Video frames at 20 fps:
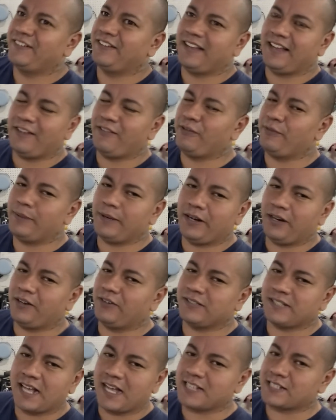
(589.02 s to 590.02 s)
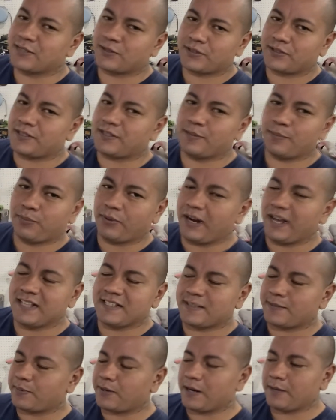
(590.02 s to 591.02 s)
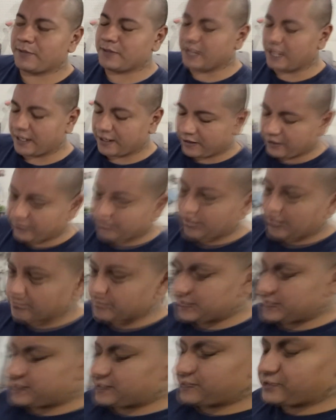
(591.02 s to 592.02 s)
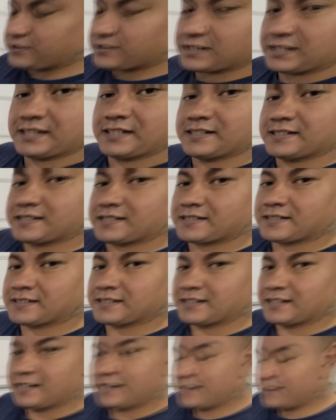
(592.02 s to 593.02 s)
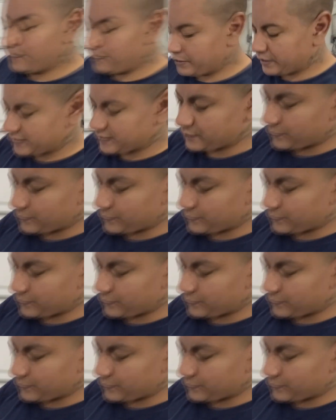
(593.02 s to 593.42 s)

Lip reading: Everybody always asks the brands of primer. Like, yo, I'm just using this because